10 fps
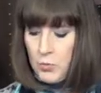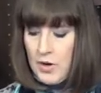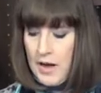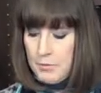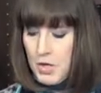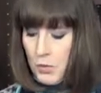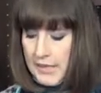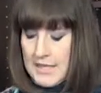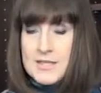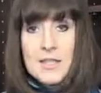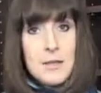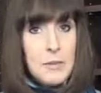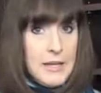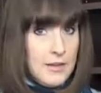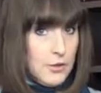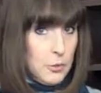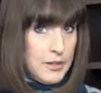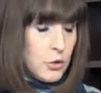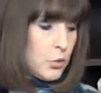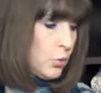where I'm going it's going to be a little
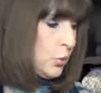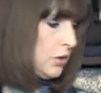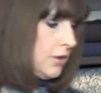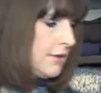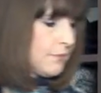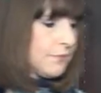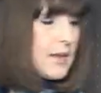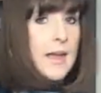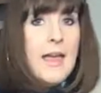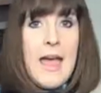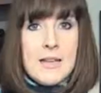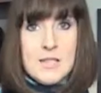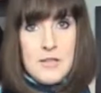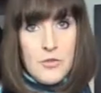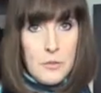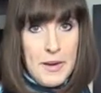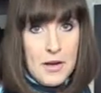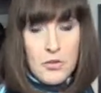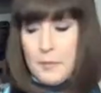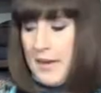bit cool, and another pair of